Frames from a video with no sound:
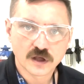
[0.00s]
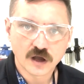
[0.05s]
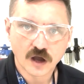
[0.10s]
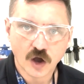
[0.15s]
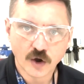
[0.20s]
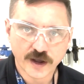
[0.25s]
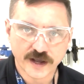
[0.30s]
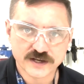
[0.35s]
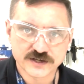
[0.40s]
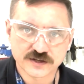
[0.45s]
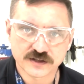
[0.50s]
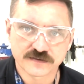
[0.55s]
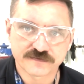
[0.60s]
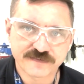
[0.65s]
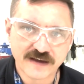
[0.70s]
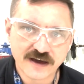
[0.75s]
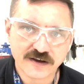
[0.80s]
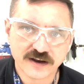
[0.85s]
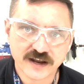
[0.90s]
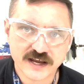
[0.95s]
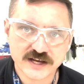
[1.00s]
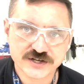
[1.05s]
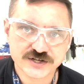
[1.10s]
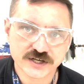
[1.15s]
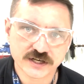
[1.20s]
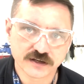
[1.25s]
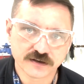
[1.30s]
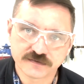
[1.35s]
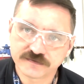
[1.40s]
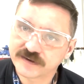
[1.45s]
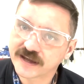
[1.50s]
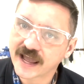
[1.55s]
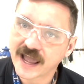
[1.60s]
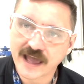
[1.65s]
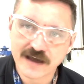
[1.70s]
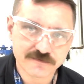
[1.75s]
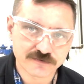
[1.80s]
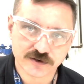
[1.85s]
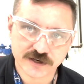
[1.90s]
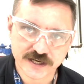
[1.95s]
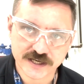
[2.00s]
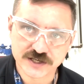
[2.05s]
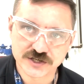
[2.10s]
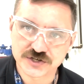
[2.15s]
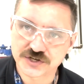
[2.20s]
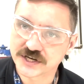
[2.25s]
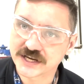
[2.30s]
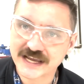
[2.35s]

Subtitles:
Okay, so the foundation of every engine,